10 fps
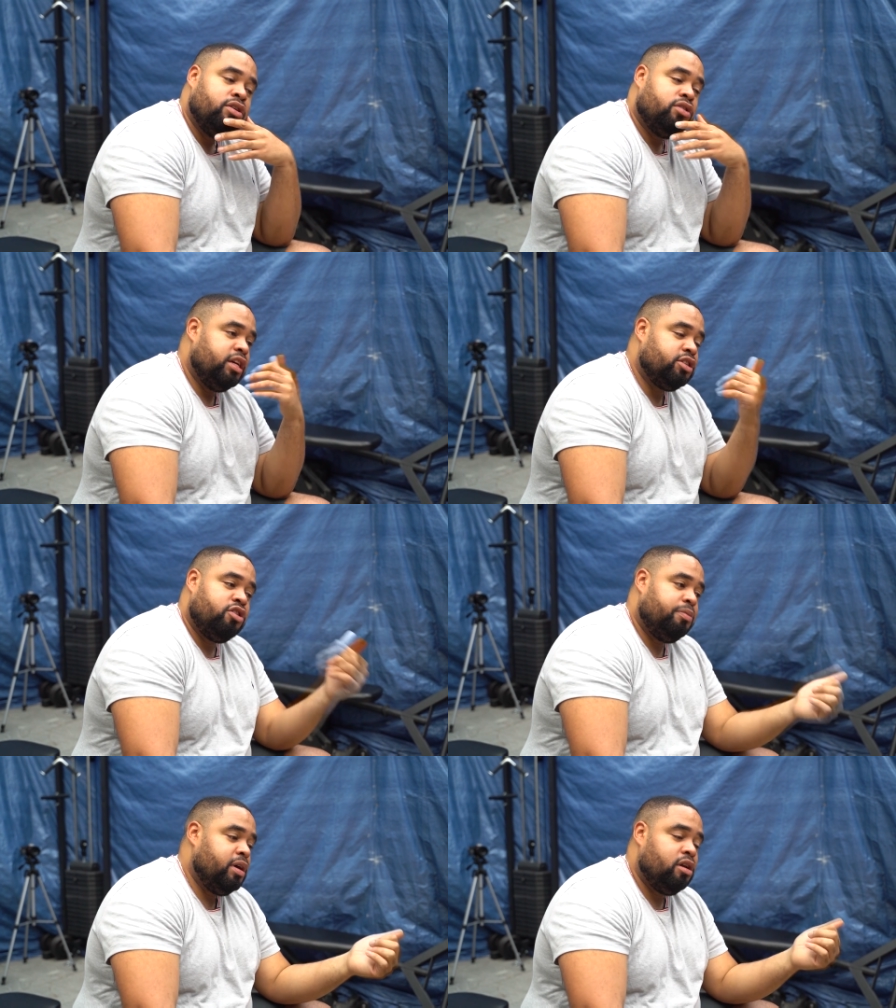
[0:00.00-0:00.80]
yeah. So there's
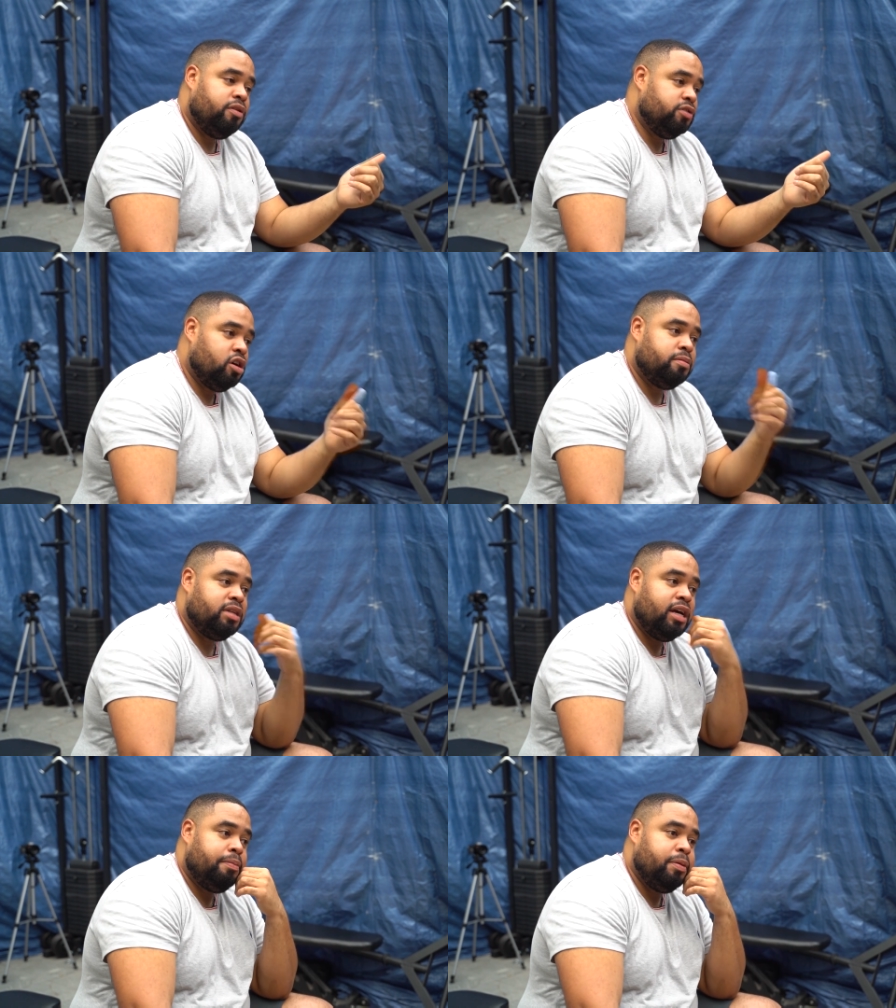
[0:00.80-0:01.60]
going to be a lot of
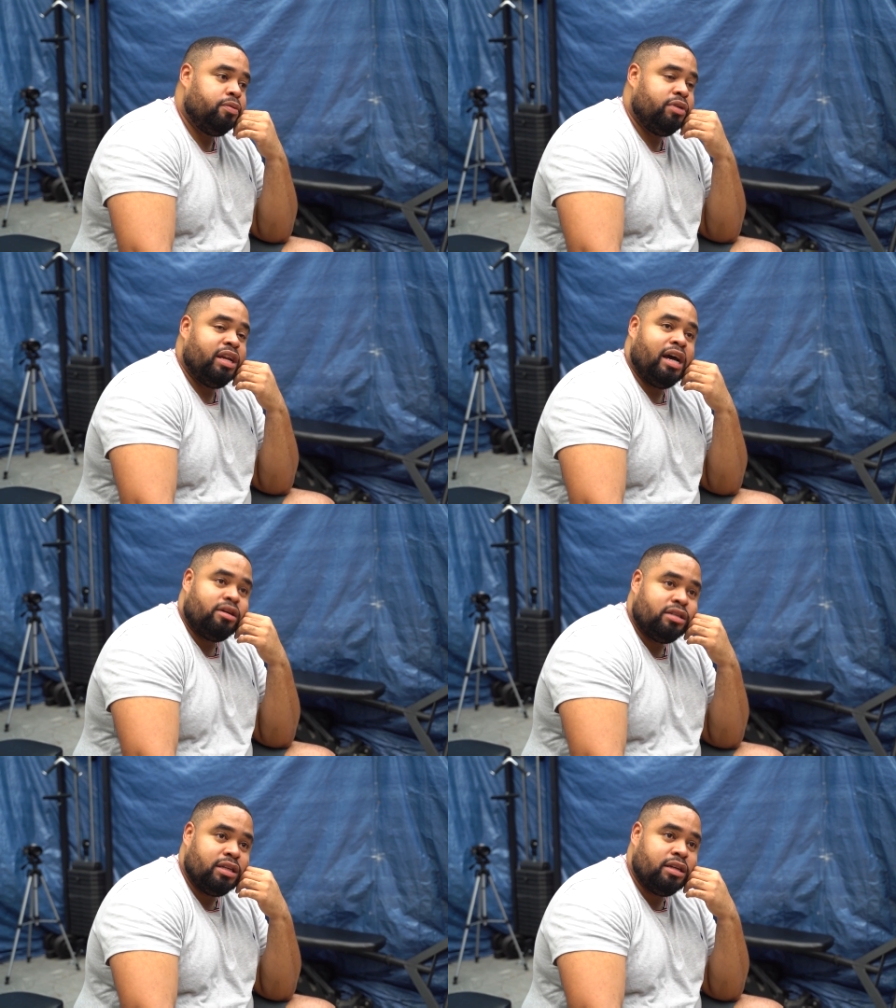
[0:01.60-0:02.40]
jobs there. People who need
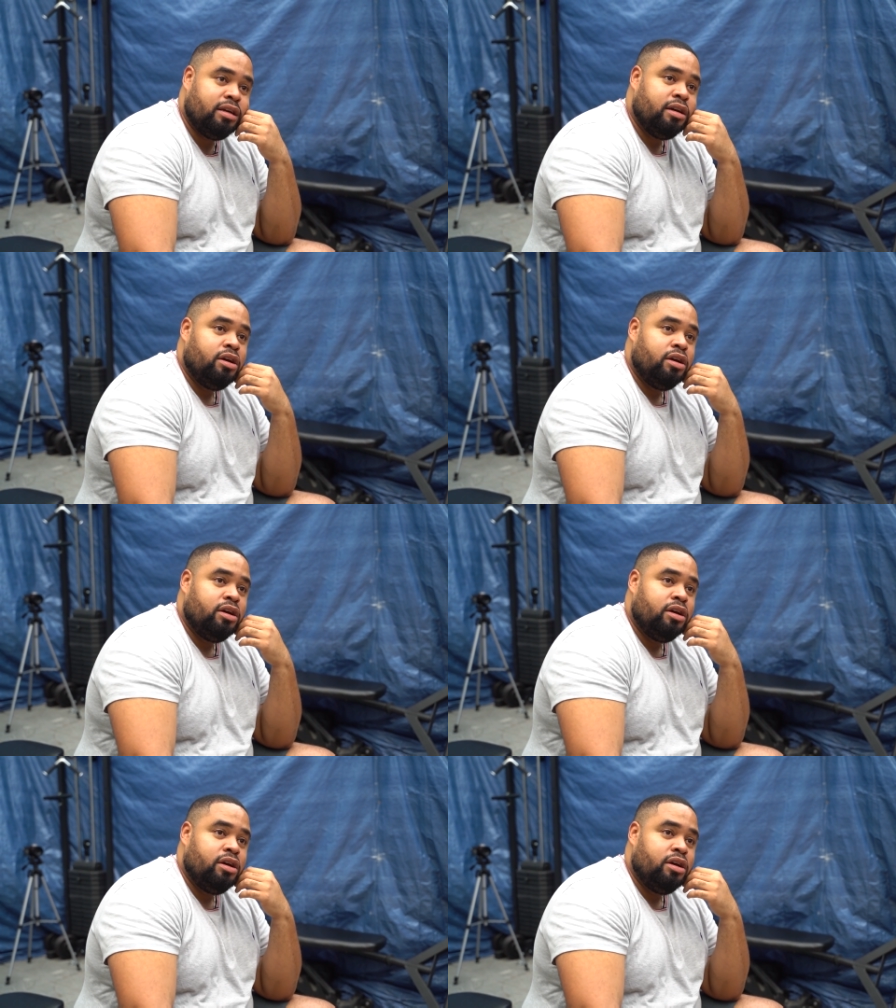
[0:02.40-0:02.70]
housing.